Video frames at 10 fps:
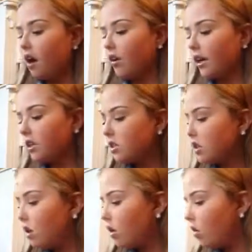Okay,
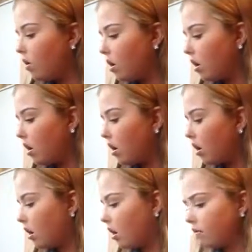so
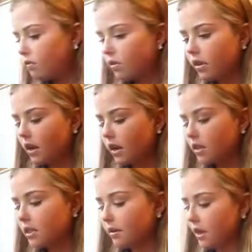for the
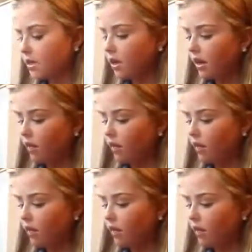eyes, yeah, that's all